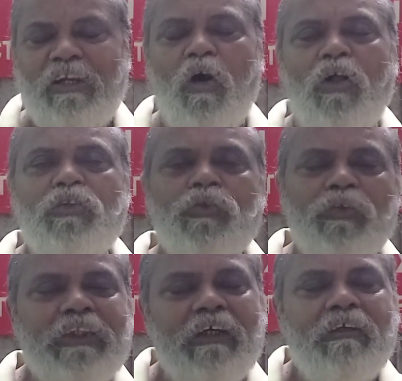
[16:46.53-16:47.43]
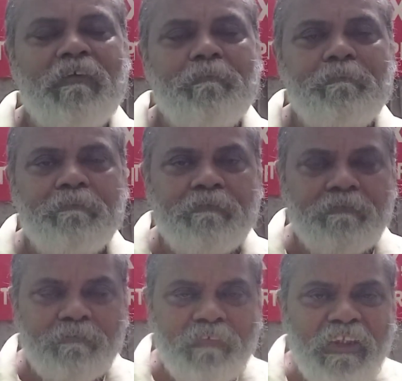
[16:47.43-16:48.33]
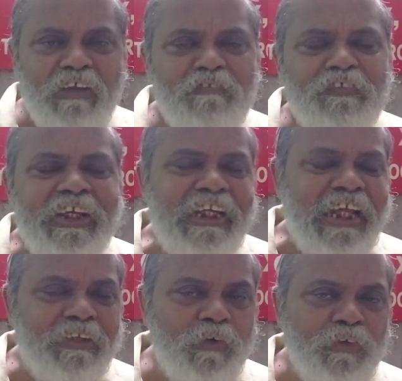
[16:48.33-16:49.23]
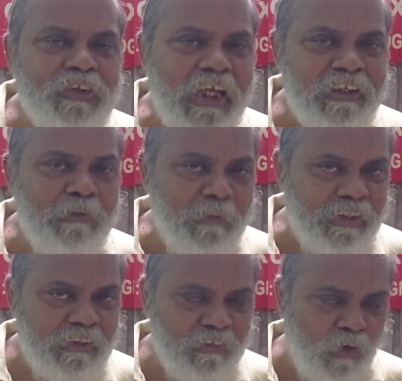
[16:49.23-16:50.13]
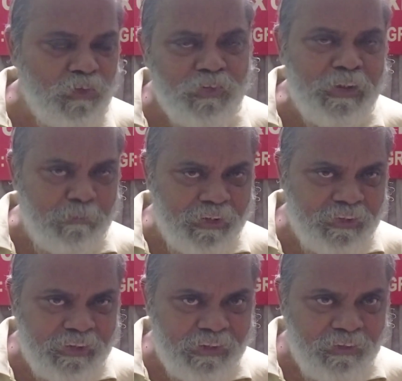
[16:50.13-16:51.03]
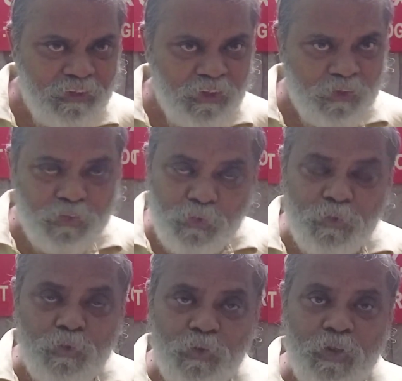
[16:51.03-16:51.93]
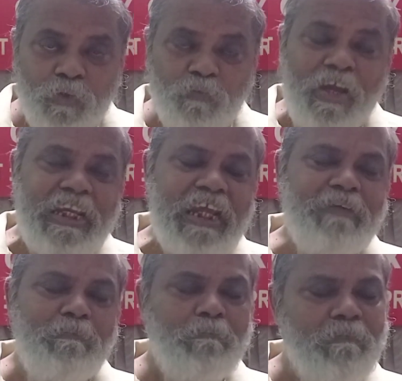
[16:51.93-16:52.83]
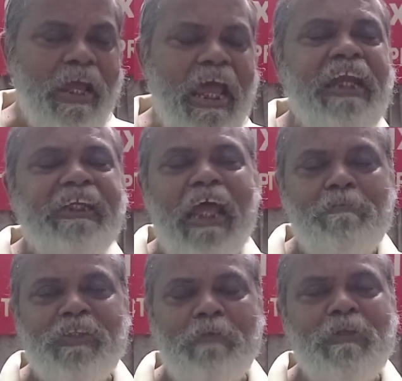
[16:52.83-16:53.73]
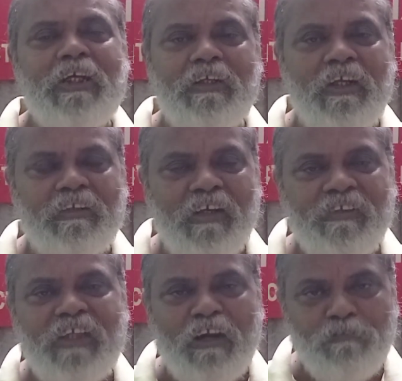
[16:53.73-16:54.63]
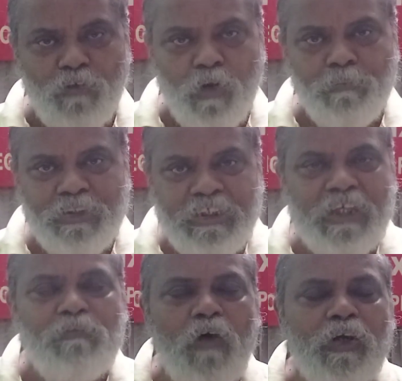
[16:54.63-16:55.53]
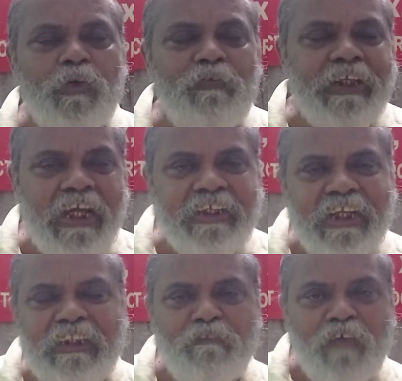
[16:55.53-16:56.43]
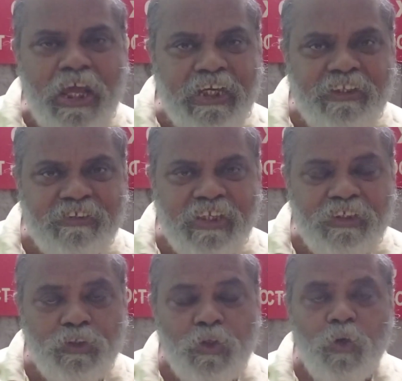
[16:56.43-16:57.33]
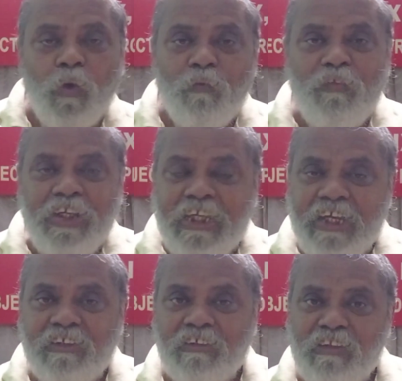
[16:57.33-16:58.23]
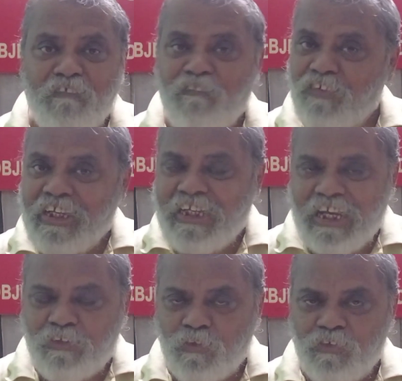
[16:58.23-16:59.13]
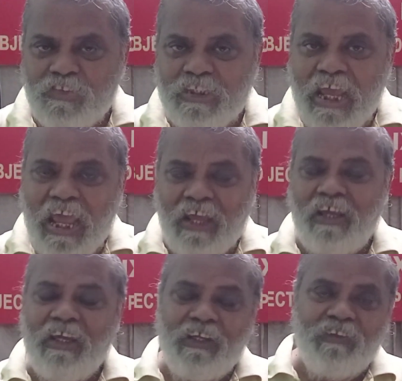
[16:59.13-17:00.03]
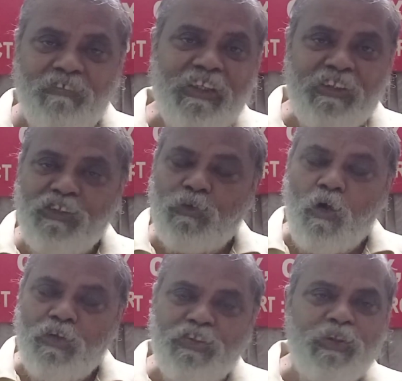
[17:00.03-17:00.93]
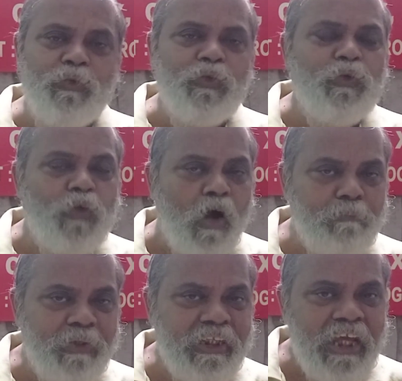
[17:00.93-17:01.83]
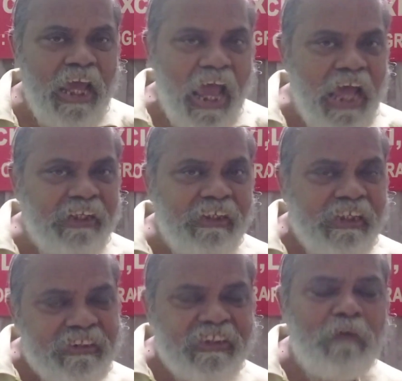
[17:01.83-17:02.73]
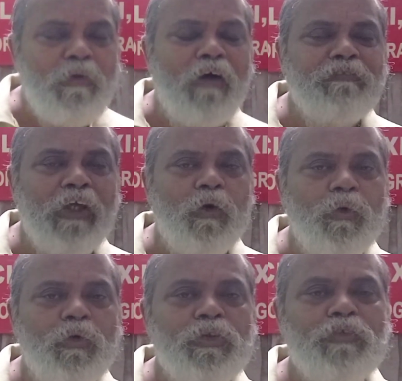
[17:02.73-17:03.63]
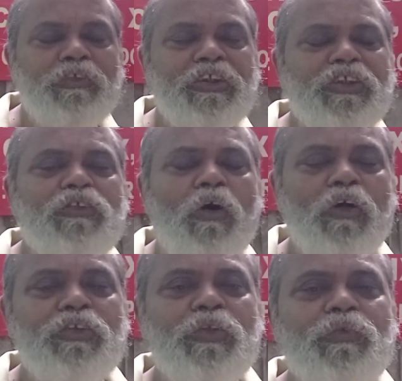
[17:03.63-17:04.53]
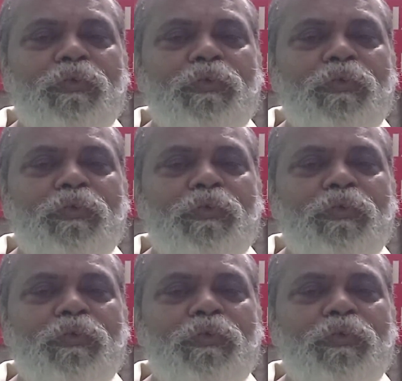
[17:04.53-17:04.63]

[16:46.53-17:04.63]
also the free electrons also remains there. So when an n-type semiconductors are formed, here what do we get at the final stage? We get the free electrons, and this is caused due to doping, and some of the holes which is caused due